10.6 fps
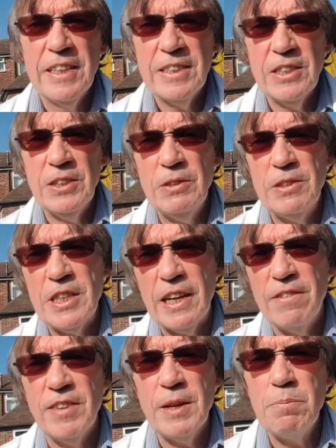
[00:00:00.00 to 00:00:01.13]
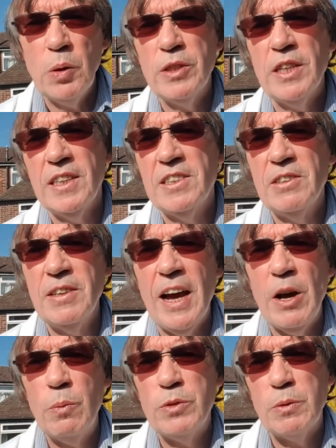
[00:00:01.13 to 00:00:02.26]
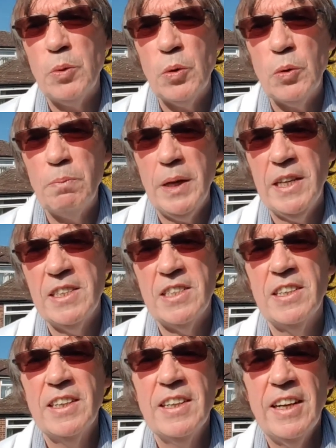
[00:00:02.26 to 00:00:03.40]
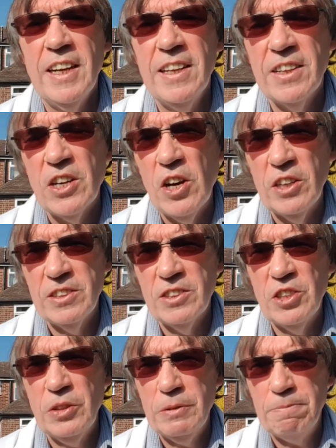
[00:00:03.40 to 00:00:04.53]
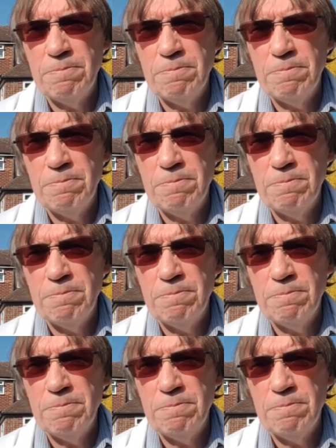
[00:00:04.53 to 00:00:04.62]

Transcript: to safely put it to help support bees in the garden too.